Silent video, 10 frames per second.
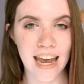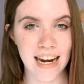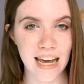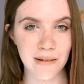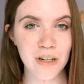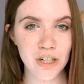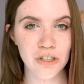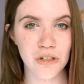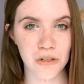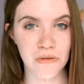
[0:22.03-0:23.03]
and I'm going to
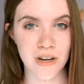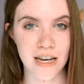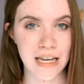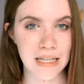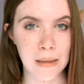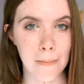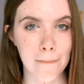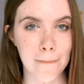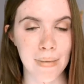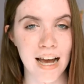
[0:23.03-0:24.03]
show you guys
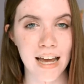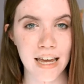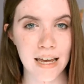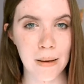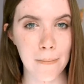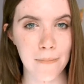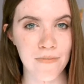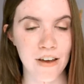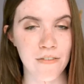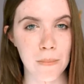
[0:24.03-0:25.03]
my
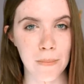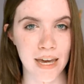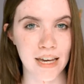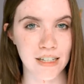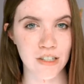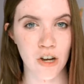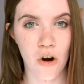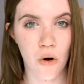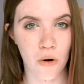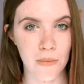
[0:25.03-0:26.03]
favorite picks
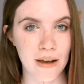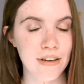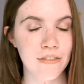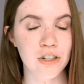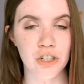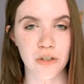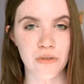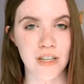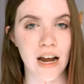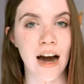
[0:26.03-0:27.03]
or my favorite
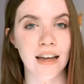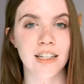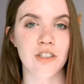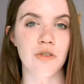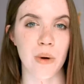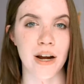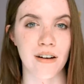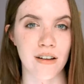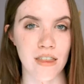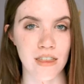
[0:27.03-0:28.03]
shoes that I like to
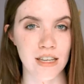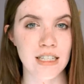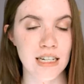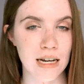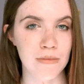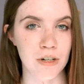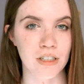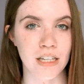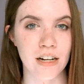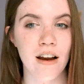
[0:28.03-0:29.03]
wear this time
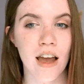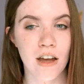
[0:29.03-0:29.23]
during the year.